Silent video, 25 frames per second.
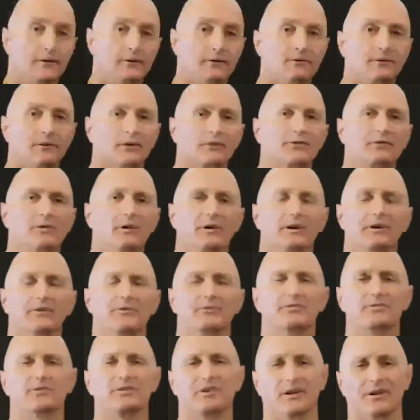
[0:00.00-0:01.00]
So it's quite
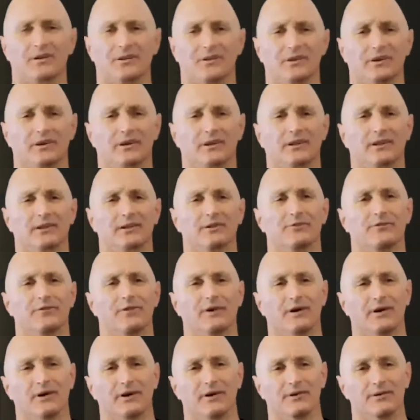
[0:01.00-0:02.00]
interesting looking at these
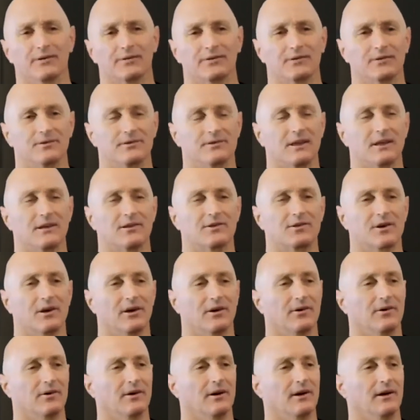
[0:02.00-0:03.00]
photos because they
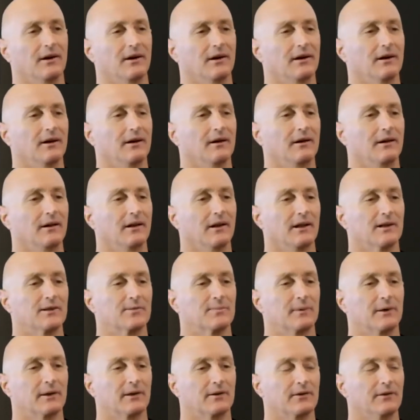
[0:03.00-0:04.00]
show an
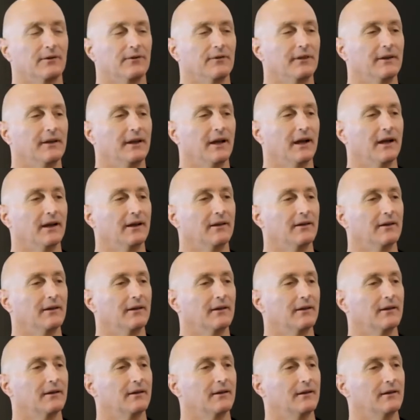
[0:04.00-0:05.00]
aspect of the day
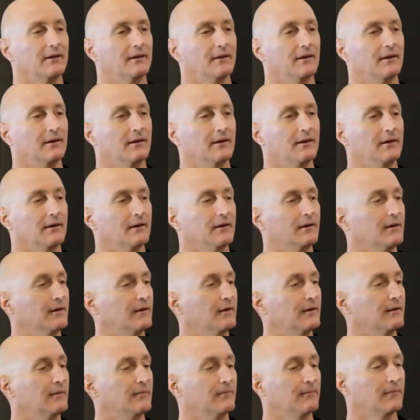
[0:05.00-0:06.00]
that
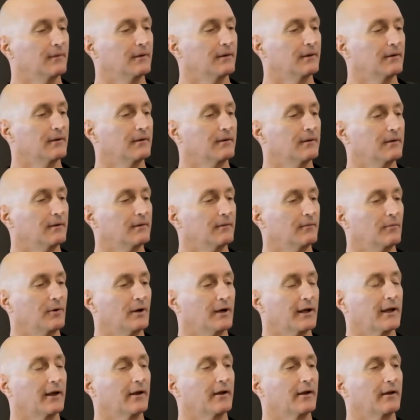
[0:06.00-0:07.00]
the
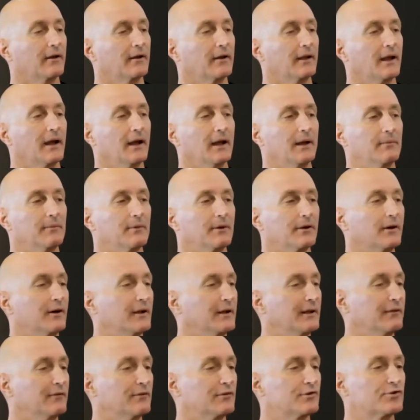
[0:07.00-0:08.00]
Waikato game that
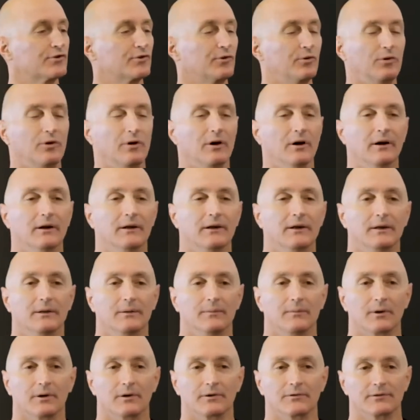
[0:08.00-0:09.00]
I never saw
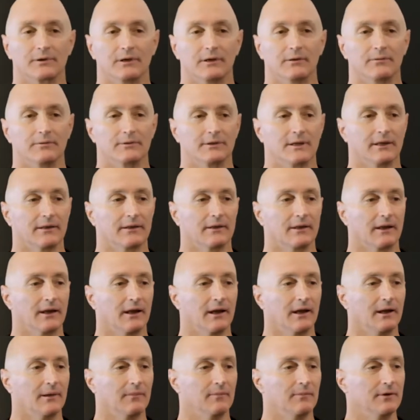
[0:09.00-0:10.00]
because I was at the
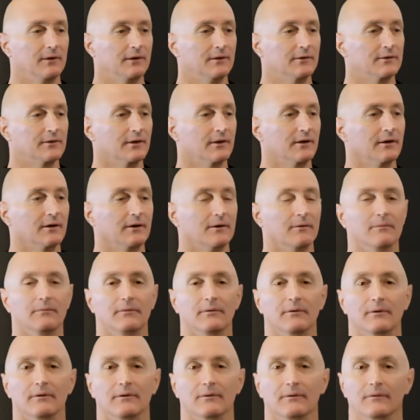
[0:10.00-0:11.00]
game. These are
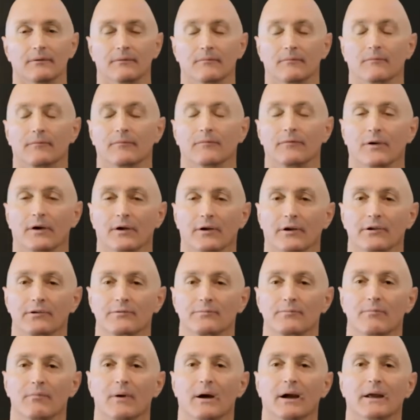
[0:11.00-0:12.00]

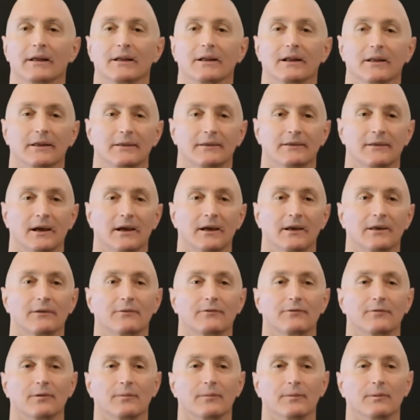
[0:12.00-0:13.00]
photos mainly
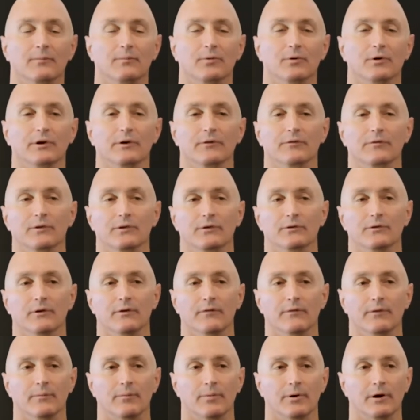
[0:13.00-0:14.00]
taken from the point of view
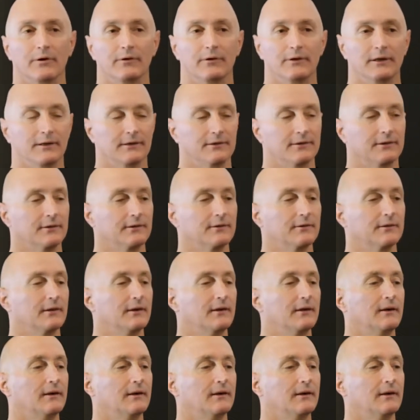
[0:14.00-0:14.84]
of the protesters.